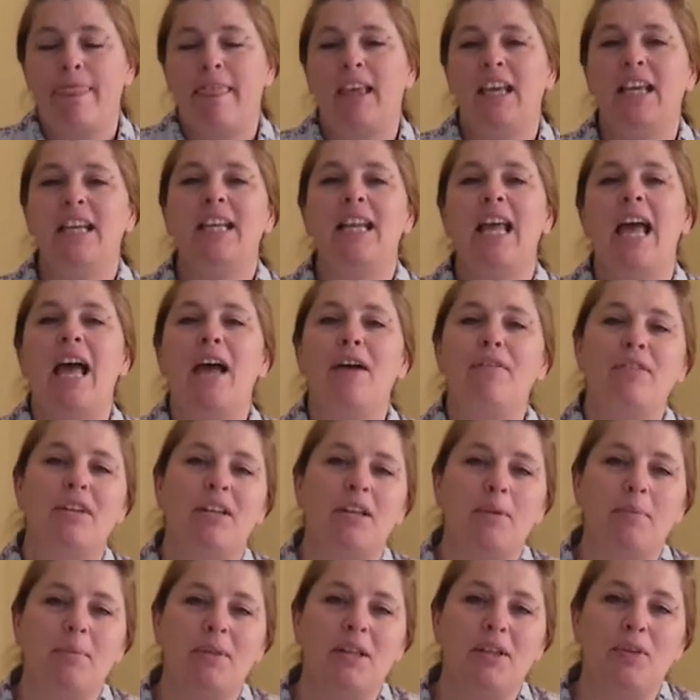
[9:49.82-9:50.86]

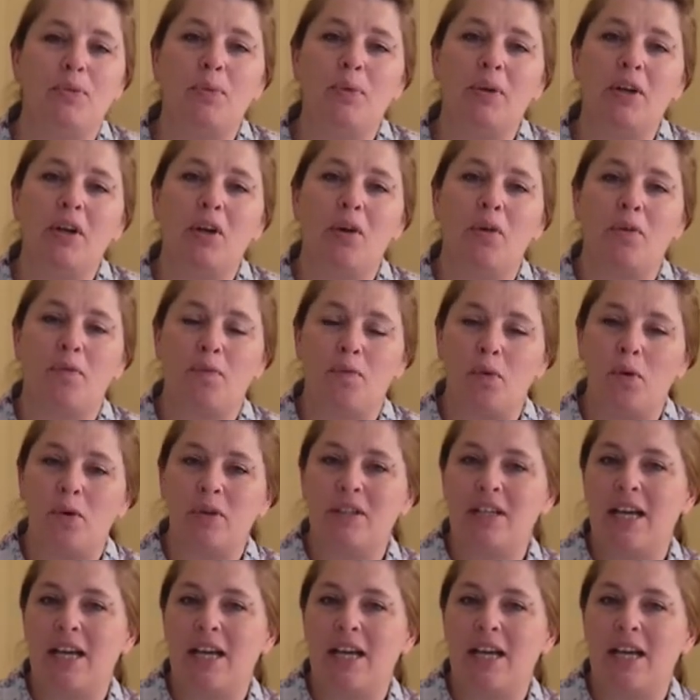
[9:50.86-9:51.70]
inevitably 3 or 4